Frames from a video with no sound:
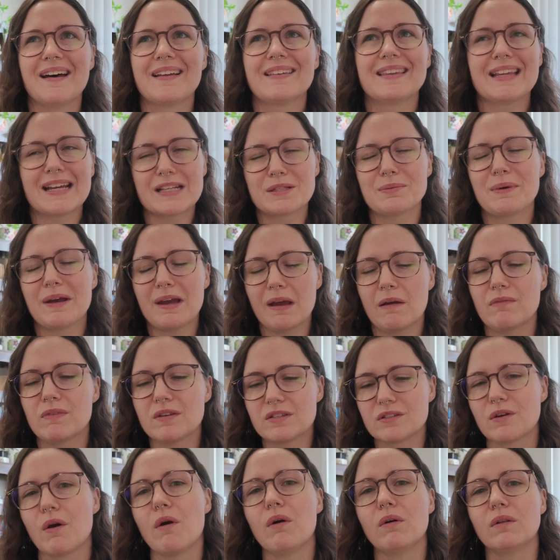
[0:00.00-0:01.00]
that's why I have
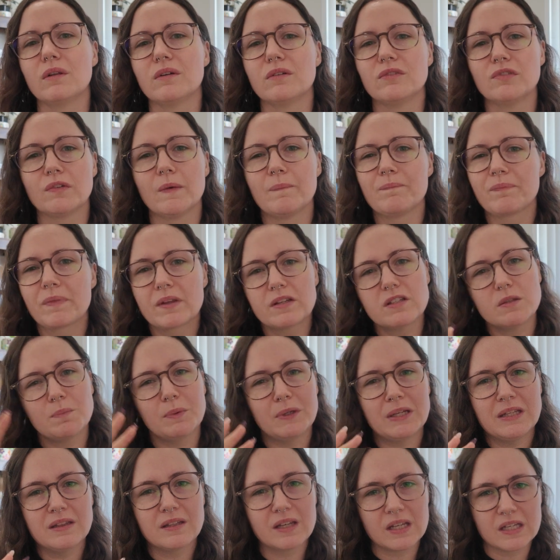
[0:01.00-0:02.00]
this goal of just
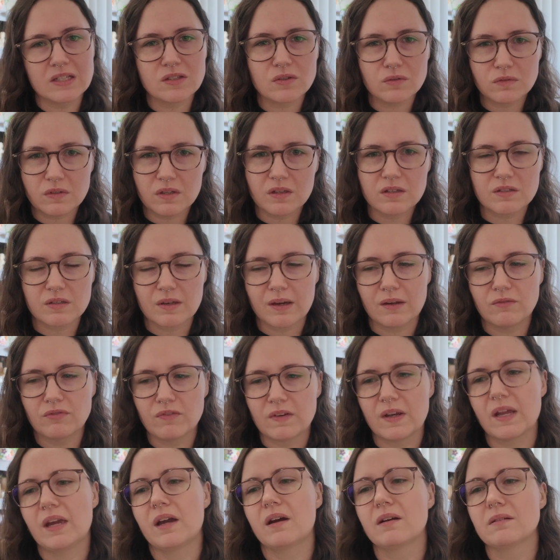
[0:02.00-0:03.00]
putting the Kindle to the side for
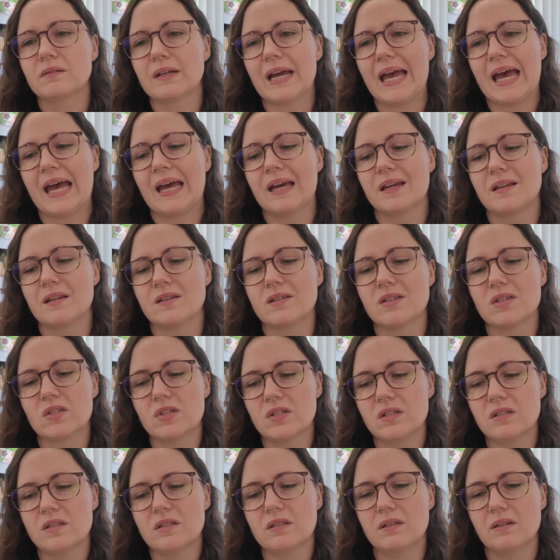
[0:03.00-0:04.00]
now, and
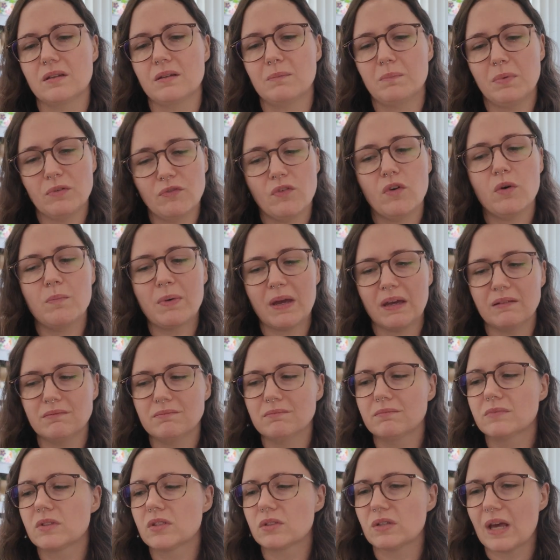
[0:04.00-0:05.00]
just before bed,
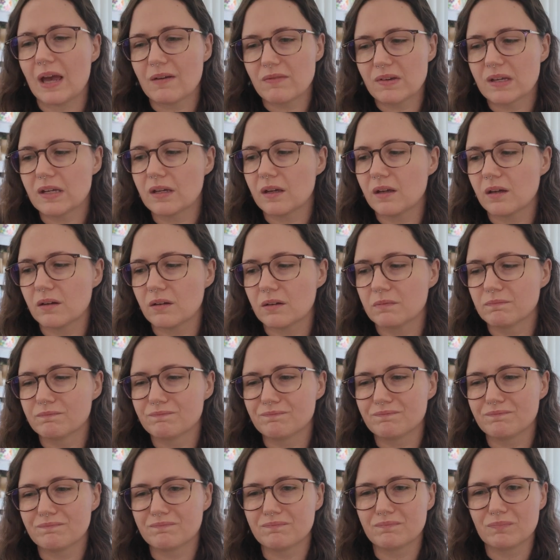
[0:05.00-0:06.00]
just having a
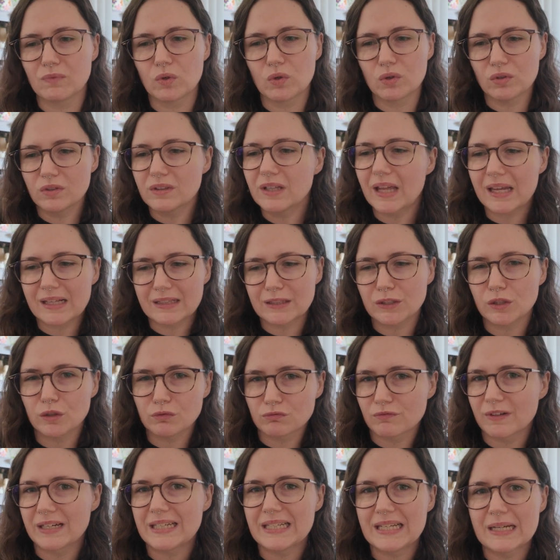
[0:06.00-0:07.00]
good like little
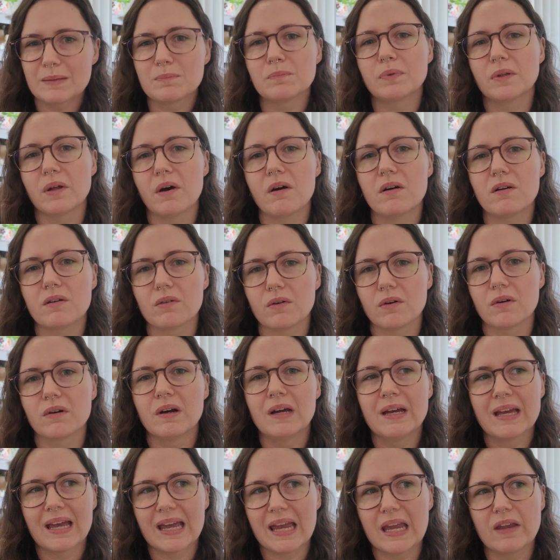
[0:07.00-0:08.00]
reading block, or
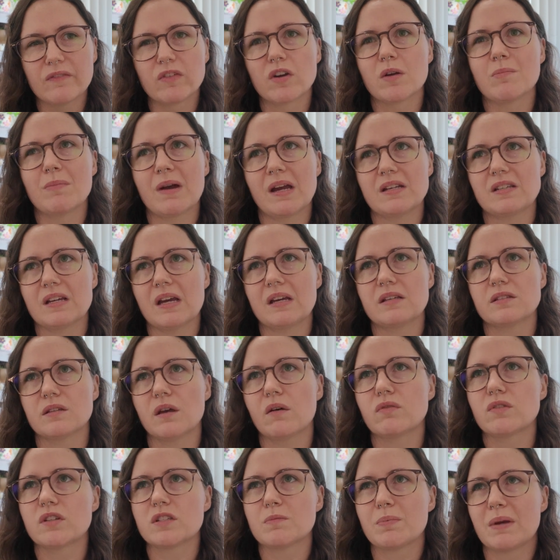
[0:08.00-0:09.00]
even on my days
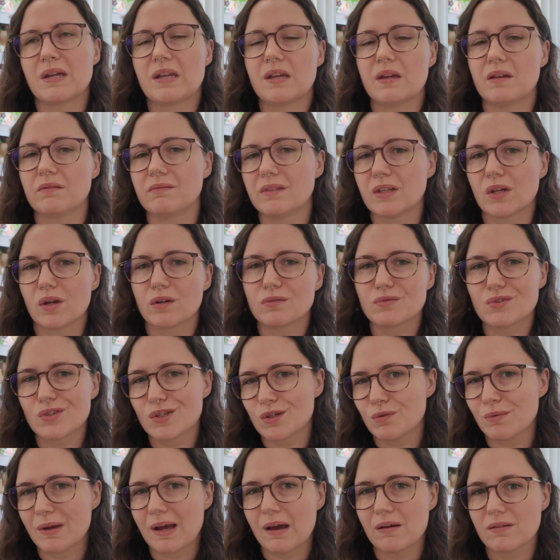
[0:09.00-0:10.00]
off, just spending
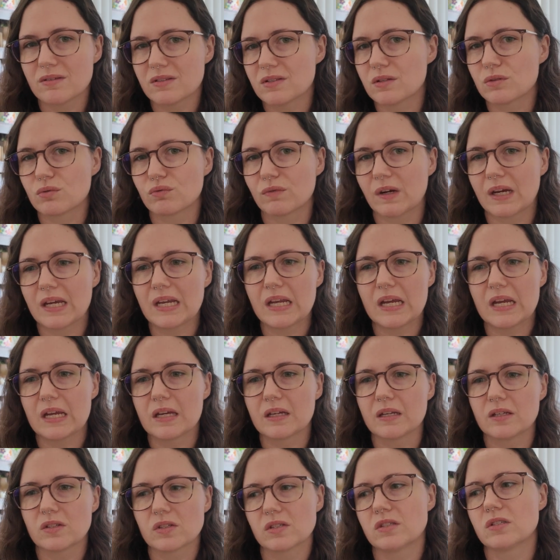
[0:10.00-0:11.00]
2 hours just reading
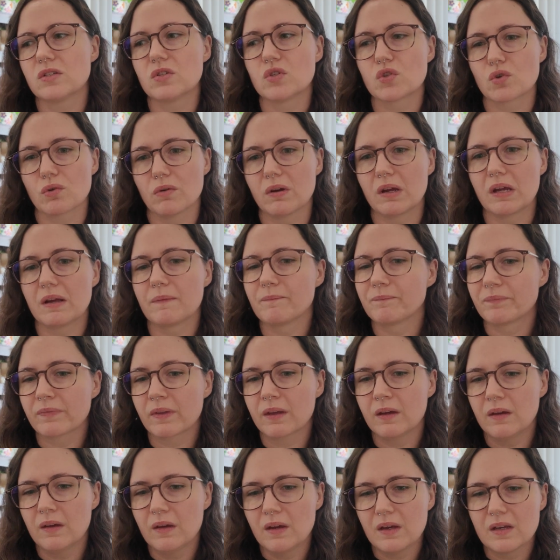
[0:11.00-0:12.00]
and just enjoying
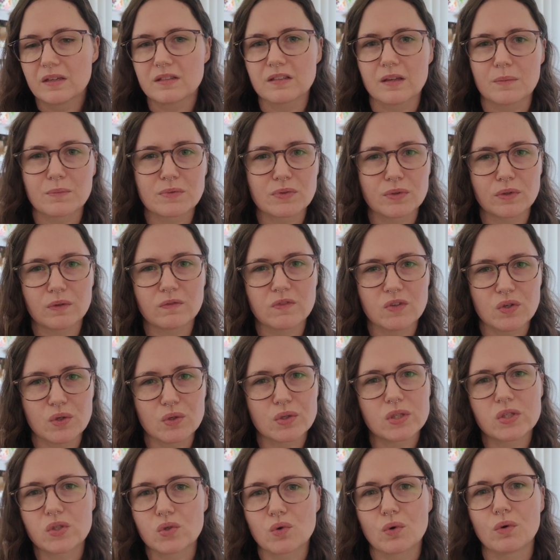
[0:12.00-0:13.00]
some sort of new
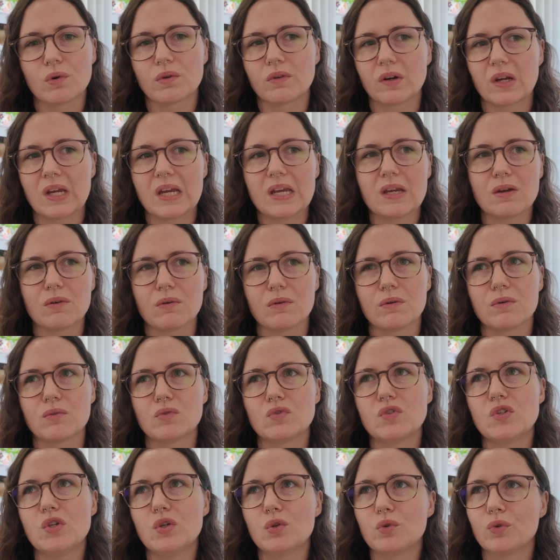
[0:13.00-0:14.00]
story or
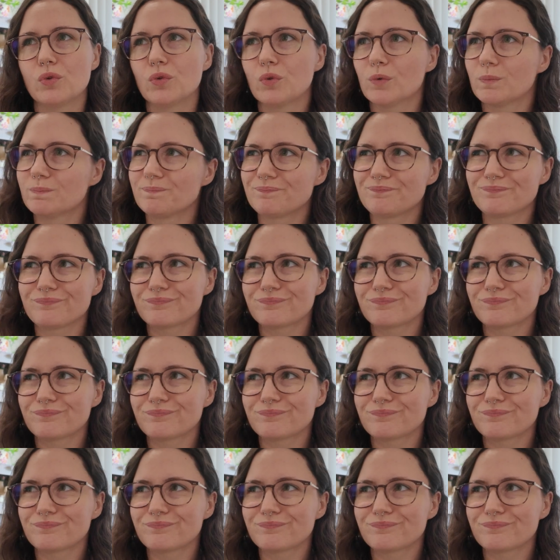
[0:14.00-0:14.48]
new